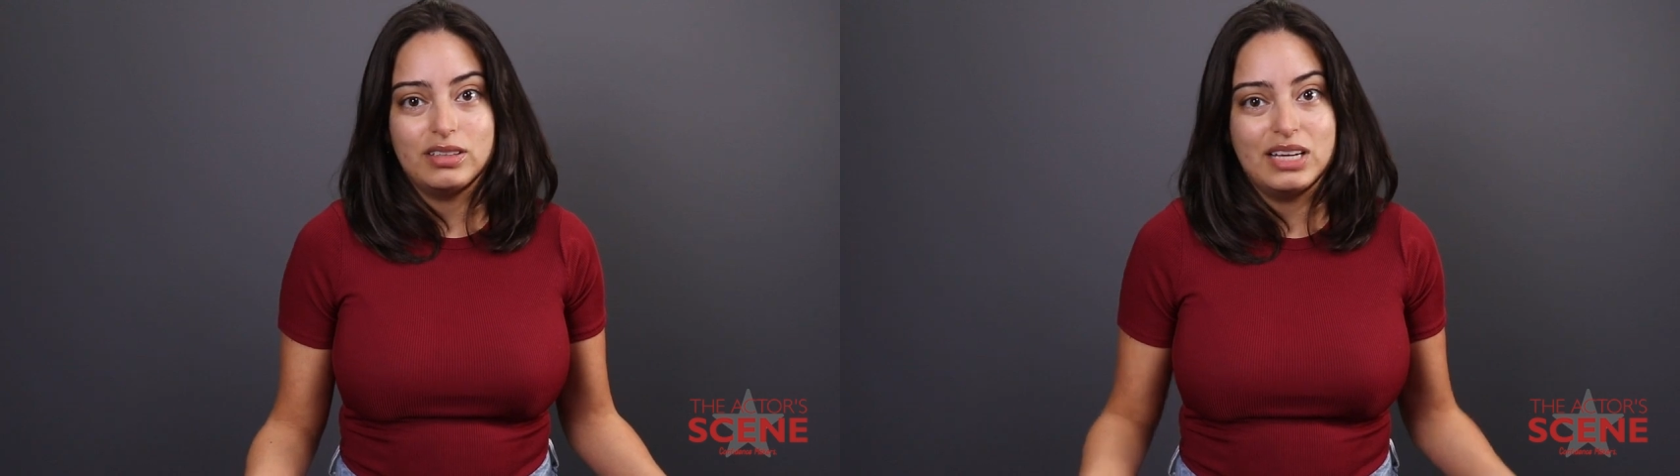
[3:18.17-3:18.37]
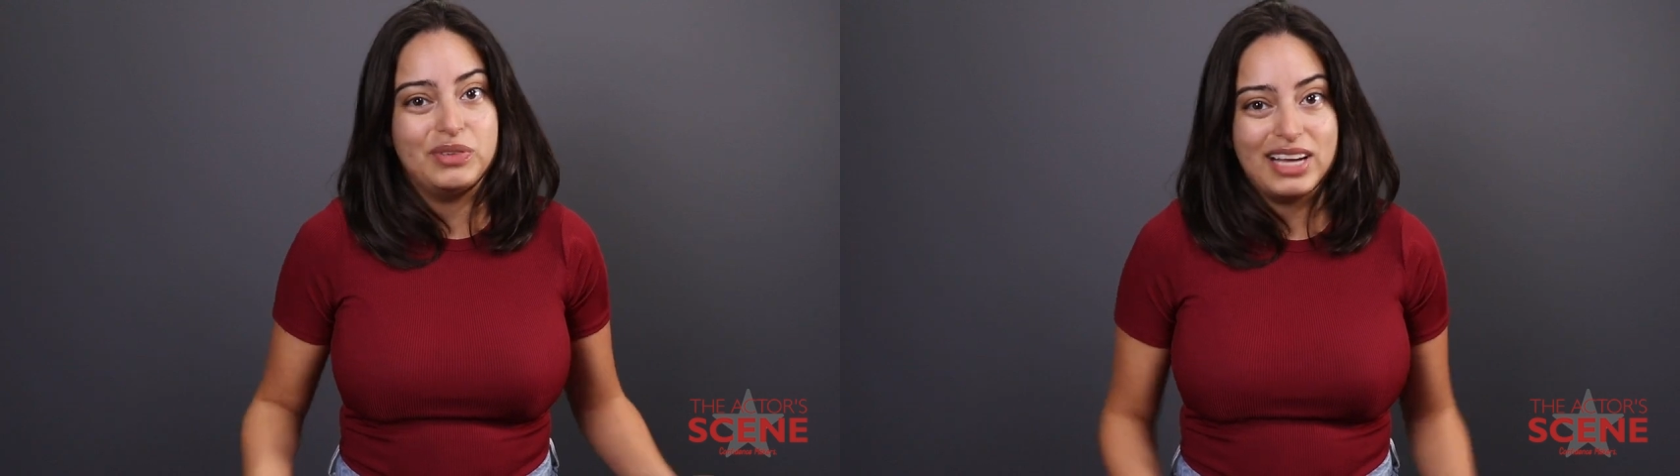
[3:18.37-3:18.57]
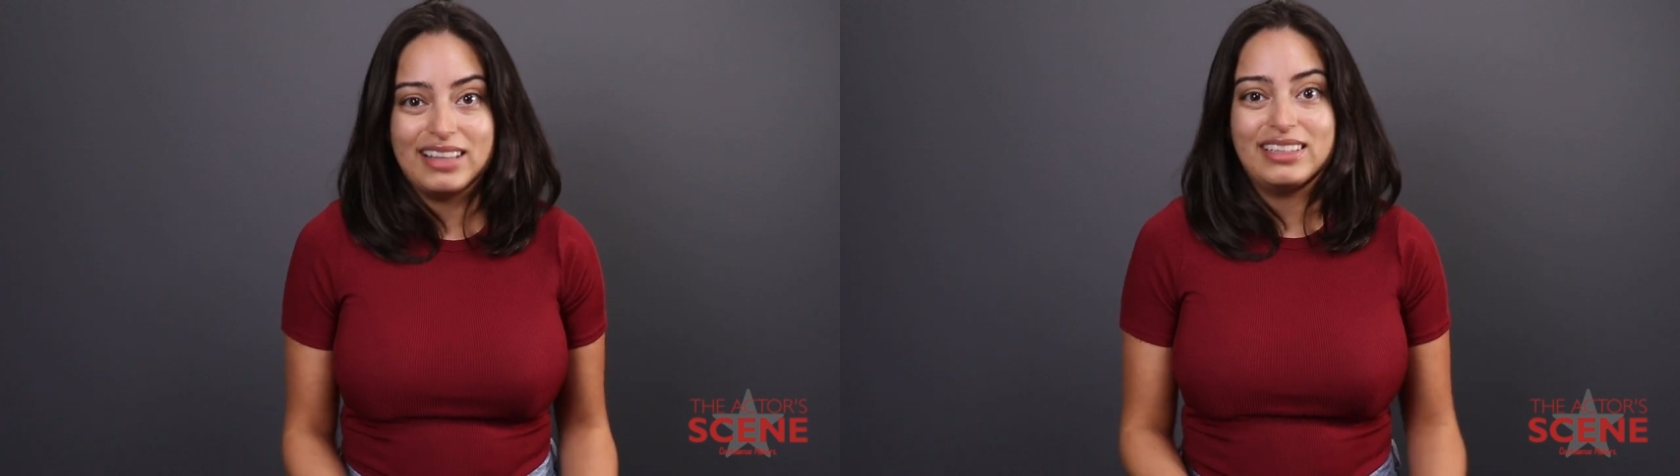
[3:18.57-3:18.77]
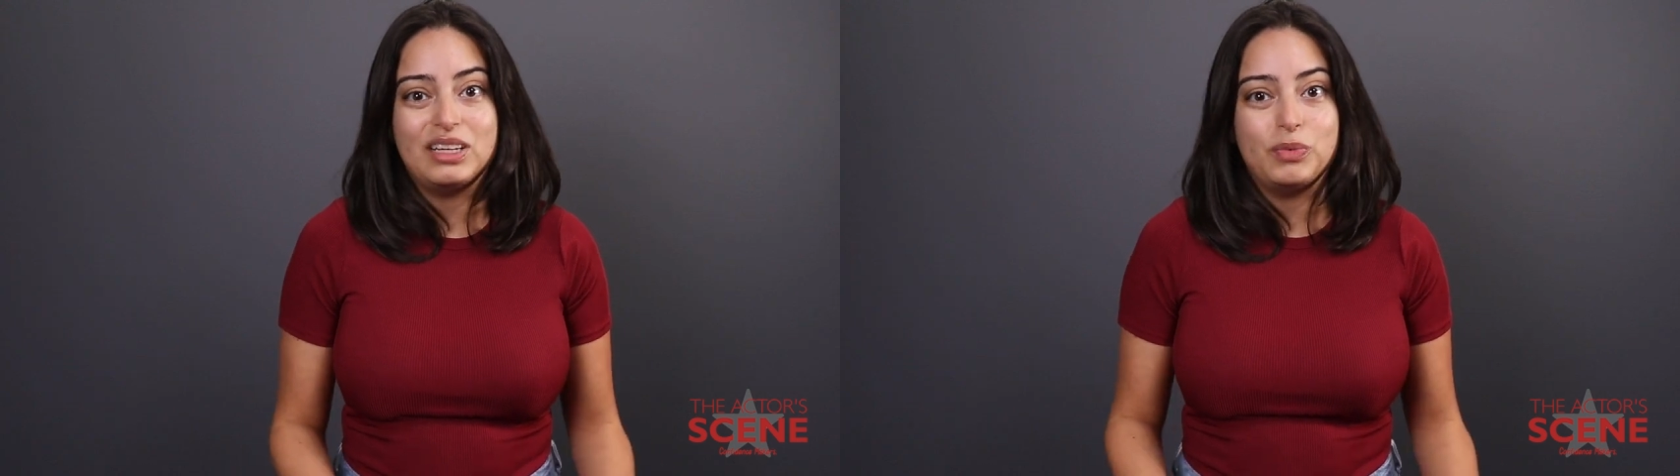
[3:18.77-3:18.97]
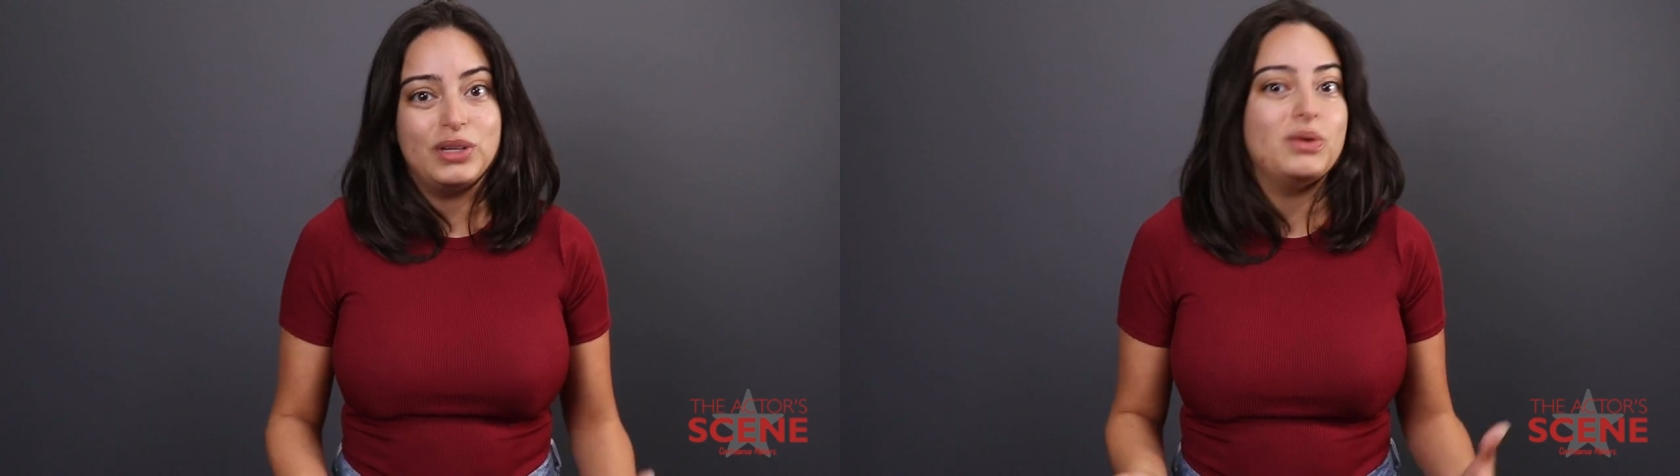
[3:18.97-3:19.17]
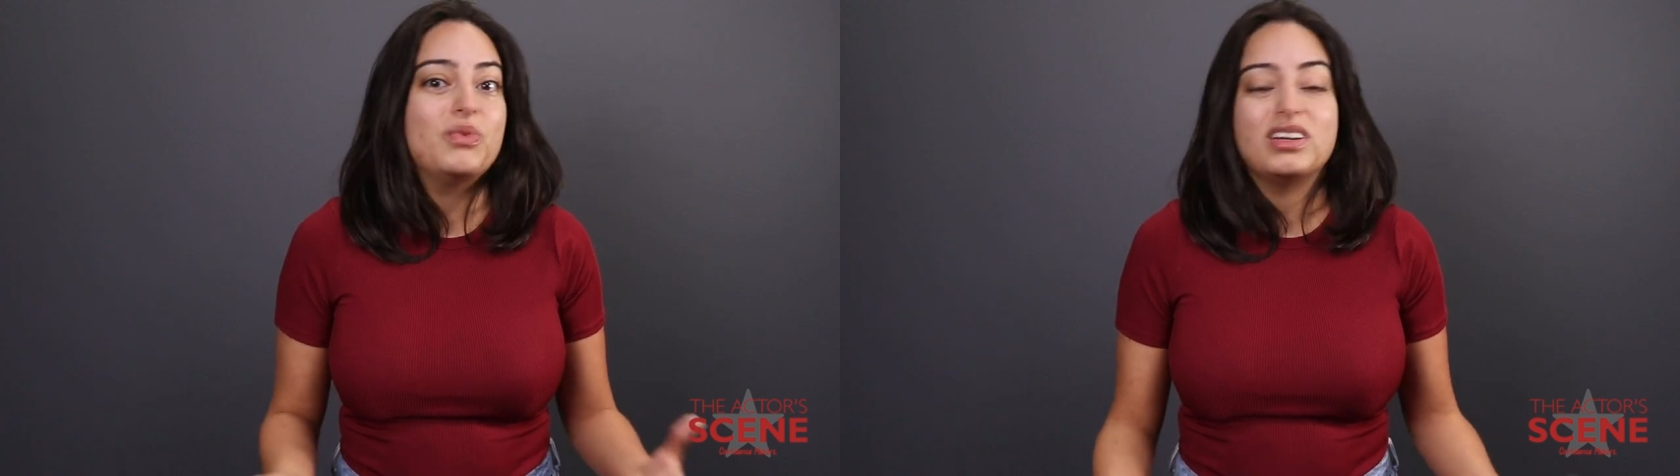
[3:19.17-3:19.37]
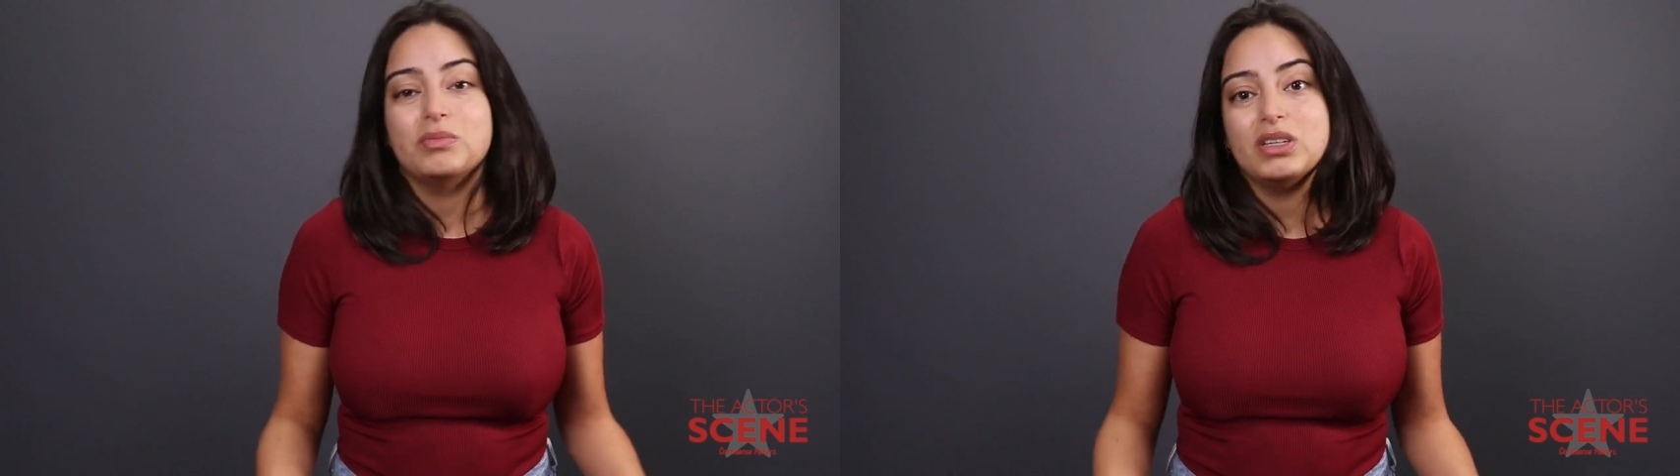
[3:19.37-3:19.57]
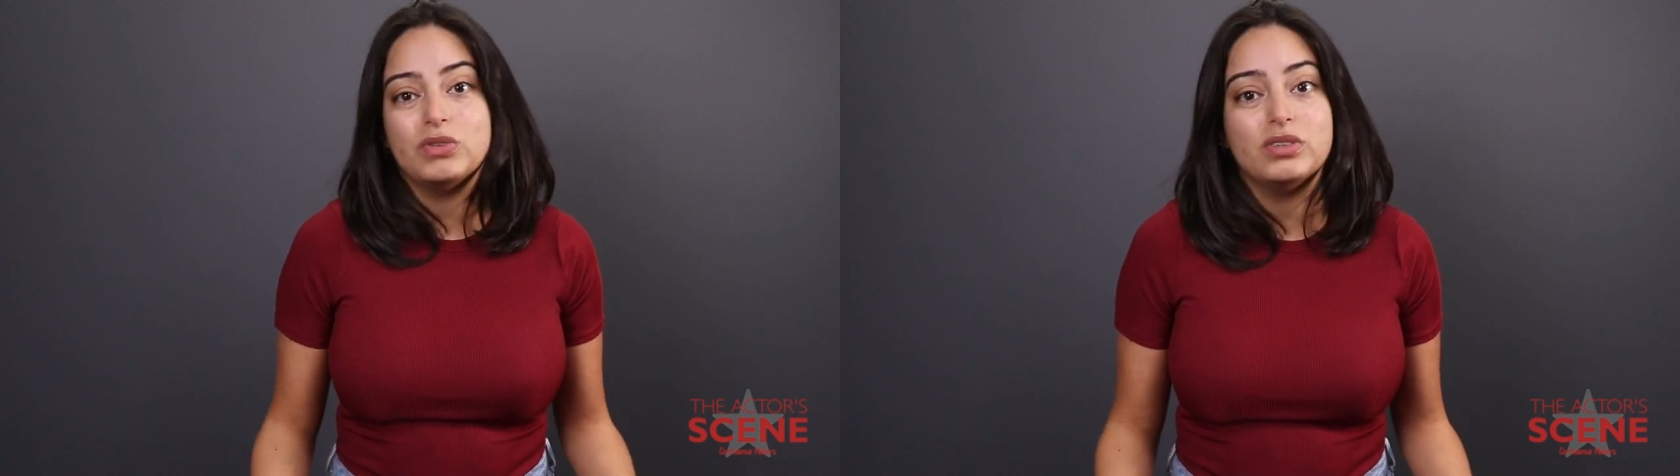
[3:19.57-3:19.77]
In reality, we don't want to
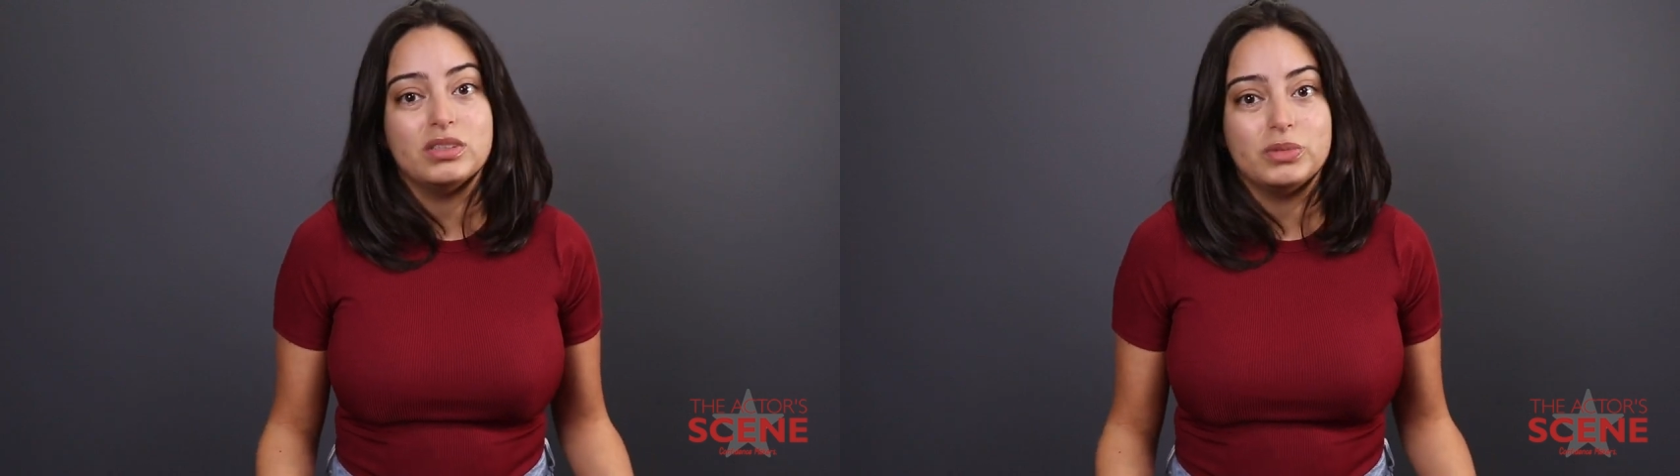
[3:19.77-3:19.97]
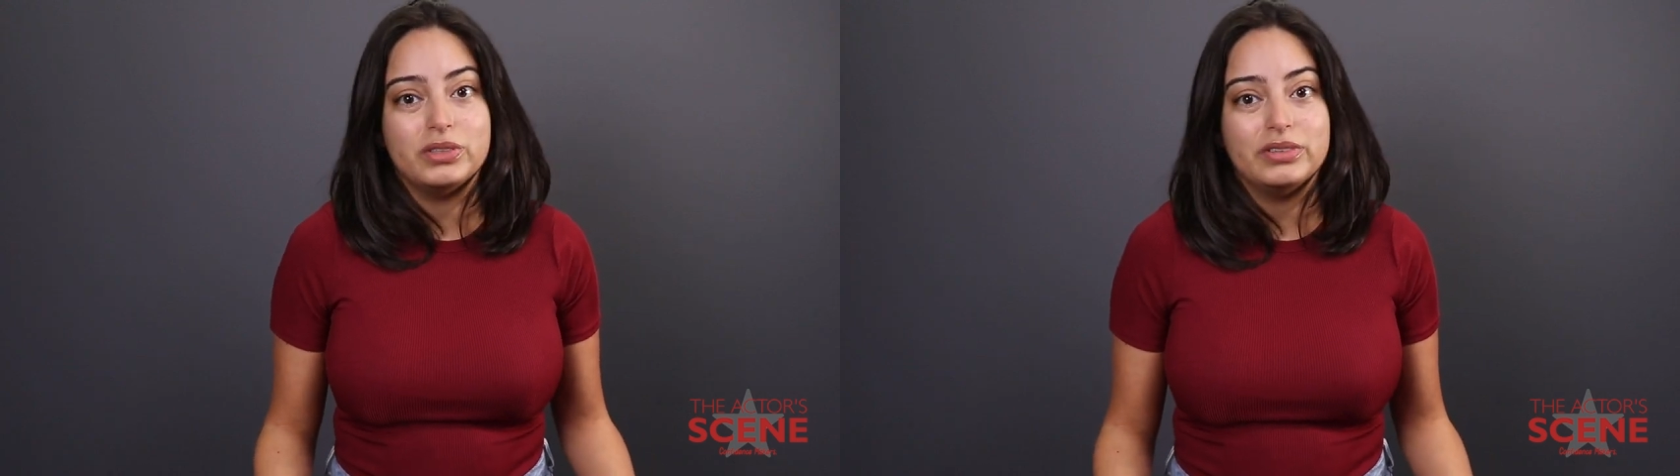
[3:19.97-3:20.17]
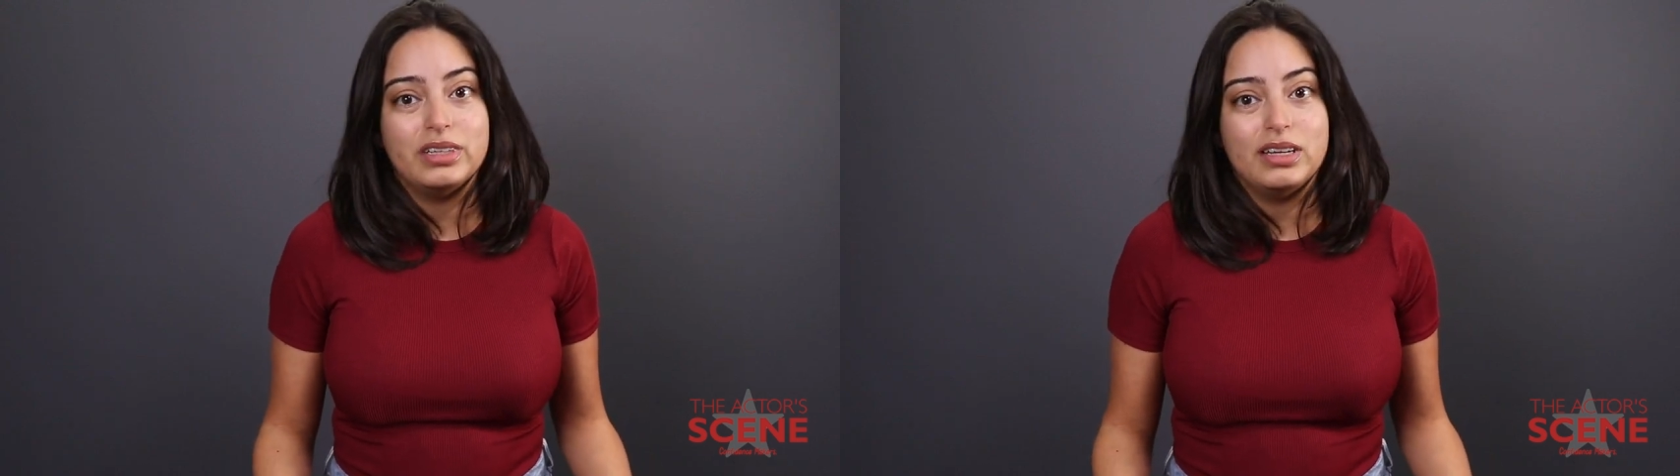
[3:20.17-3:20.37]
be vulnerable.